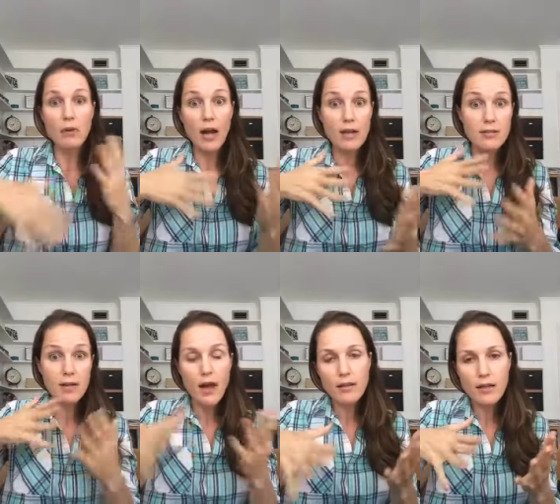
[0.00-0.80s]
Casa
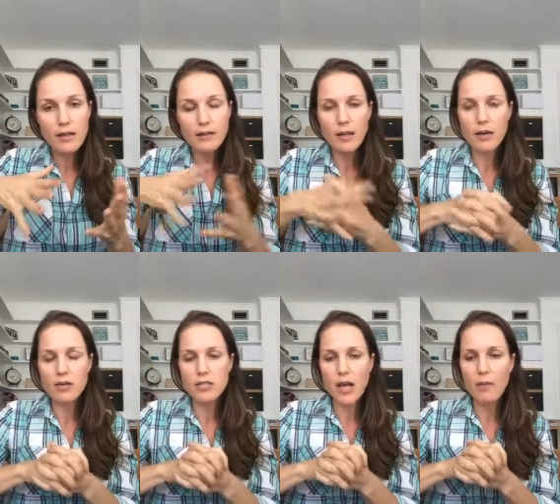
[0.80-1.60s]
Cullen, like our
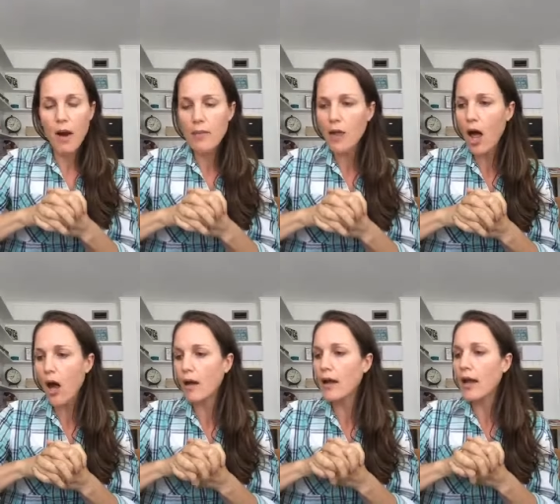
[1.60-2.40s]
DIY blog.